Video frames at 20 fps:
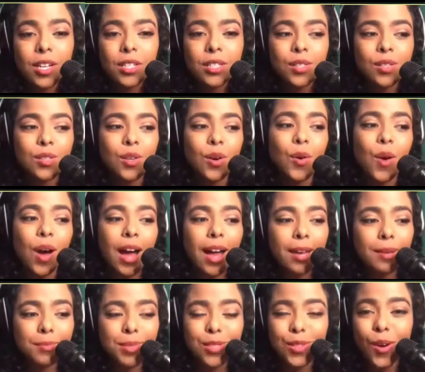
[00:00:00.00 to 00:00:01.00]
So I
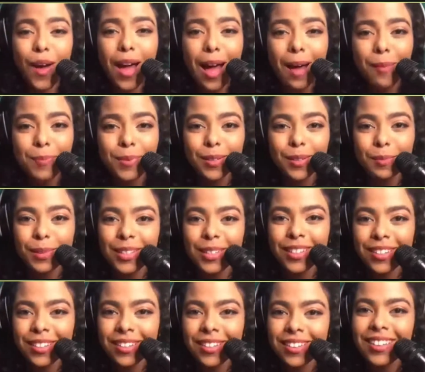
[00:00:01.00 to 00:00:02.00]
am so happy to be
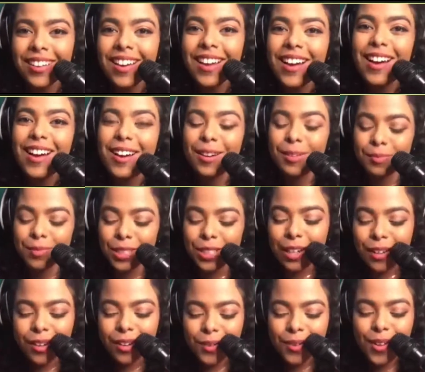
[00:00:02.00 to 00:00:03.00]
here
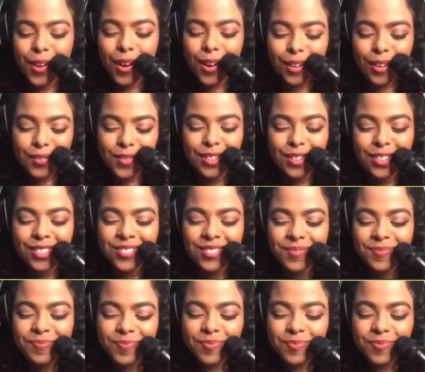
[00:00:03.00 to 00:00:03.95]
sharing with all of you.